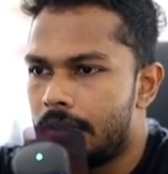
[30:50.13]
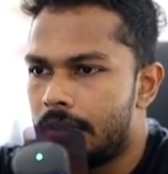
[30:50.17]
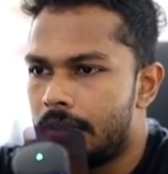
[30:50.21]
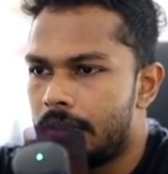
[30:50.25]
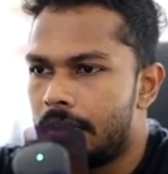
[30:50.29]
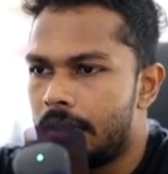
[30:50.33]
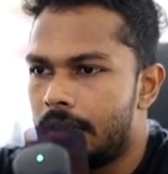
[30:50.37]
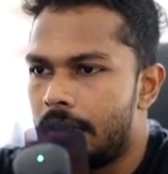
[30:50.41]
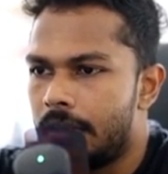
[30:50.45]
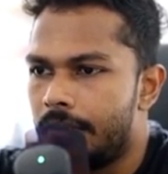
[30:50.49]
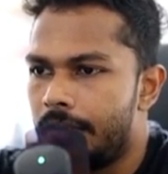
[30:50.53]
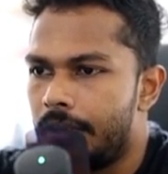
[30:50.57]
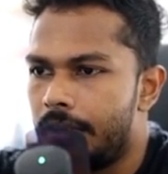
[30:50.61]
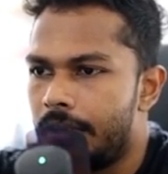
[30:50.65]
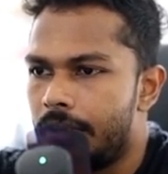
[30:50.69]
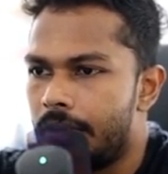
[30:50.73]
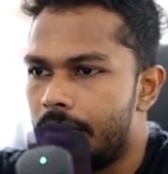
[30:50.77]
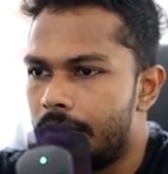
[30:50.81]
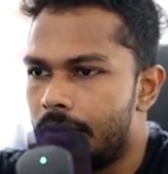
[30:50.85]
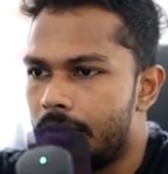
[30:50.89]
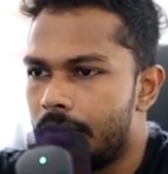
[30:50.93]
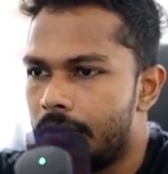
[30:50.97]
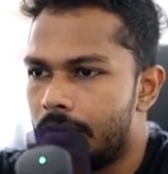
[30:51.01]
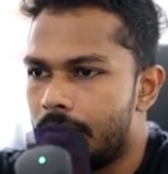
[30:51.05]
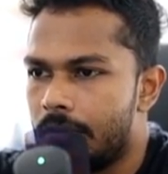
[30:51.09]
There we
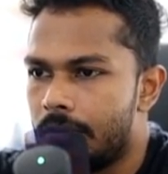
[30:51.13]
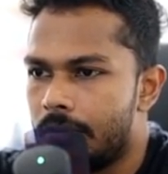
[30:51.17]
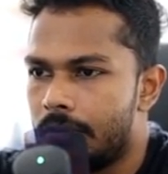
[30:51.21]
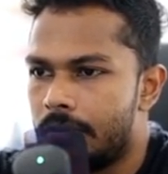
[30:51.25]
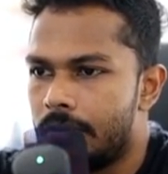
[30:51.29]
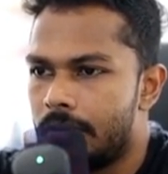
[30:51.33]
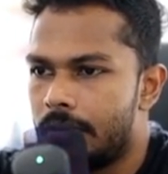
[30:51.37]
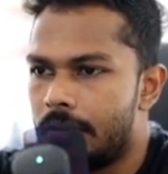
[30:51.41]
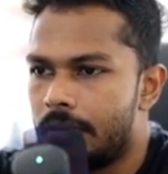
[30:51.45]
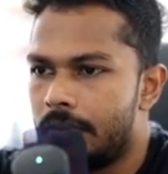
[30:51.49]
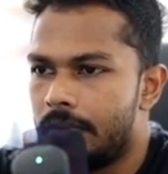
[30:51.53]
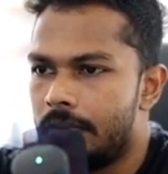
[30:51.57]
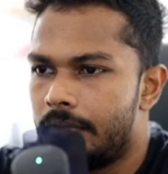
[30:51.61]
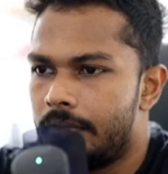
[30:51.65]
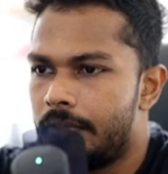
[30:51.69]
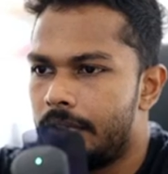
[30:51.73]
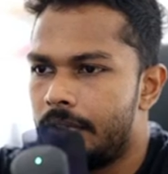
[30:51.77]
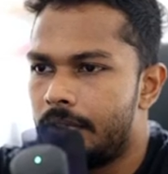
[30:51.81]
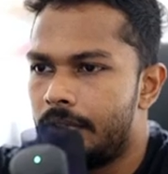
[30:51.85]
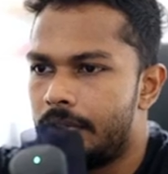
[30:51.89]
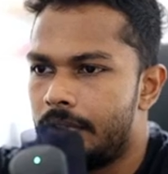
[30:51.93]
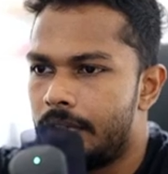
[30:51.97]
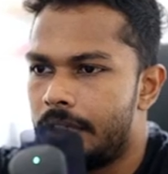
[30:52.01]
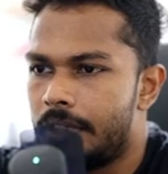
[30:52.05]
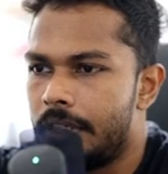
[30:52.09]
go. We
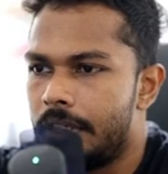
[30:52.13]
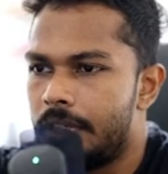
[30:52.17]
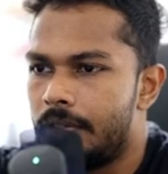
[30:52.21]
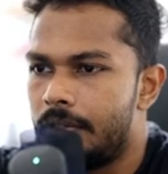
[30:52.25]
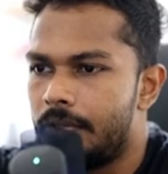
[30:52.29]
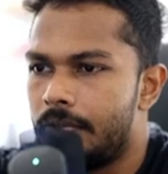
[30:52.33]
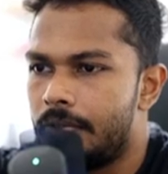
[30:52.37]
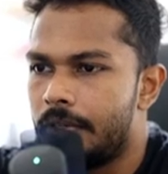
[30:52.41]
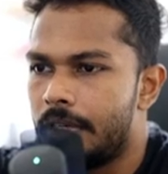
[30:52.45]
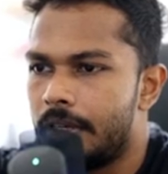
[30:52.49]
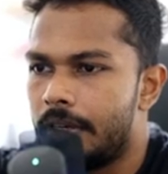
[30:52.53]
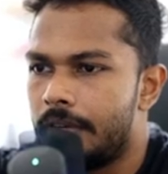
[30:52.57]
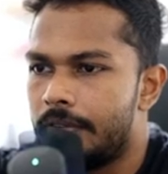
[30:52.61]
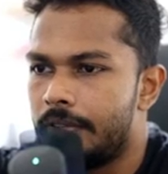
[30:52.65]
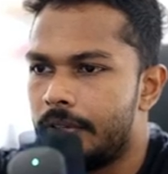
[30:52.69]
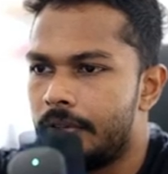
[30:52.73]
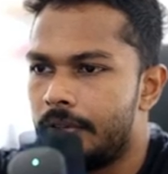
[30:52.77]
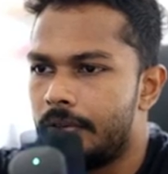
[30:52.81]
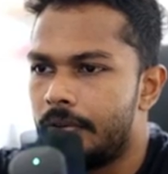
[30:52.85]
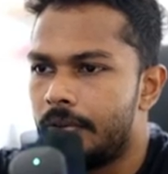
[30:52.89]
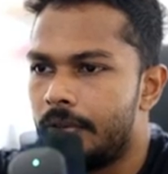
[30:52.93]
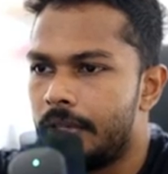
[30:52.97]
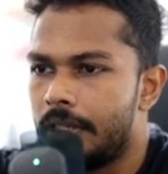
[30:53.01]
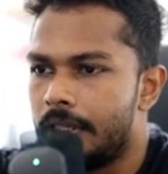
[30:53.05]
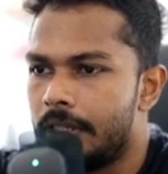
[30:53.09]
don't need to have the
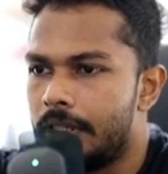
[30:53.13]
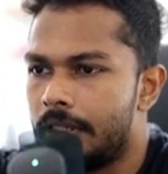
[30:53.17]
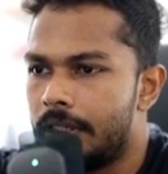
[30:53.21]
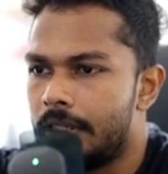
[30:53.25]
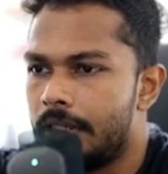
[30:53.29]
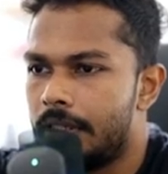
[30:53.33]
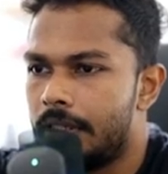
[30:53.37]
colon.